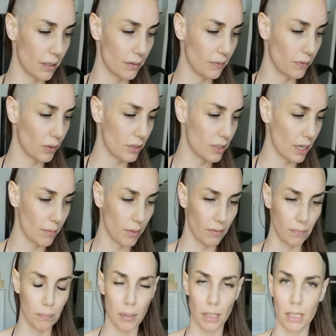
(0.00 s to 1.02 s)
the first time I've
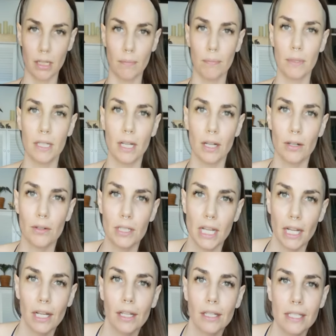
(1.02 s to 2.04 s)
picked up a tarot
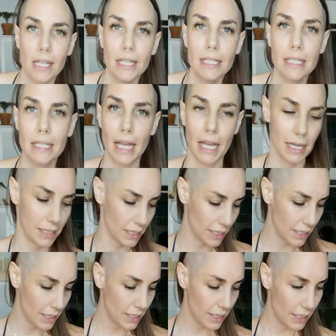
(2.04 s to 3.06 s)
deck since then.
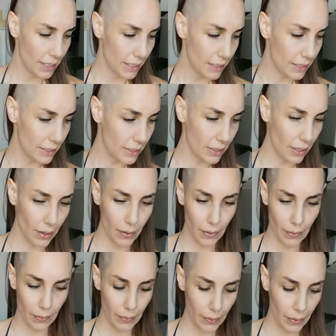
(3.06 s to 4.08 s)

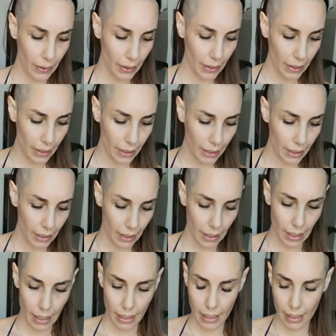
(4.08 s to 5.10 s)
So,
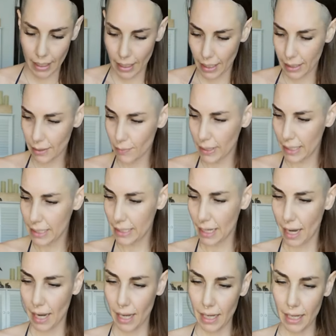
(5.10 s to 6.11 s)
anyways,
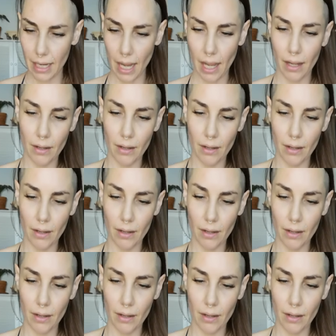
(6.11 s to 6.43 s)
I,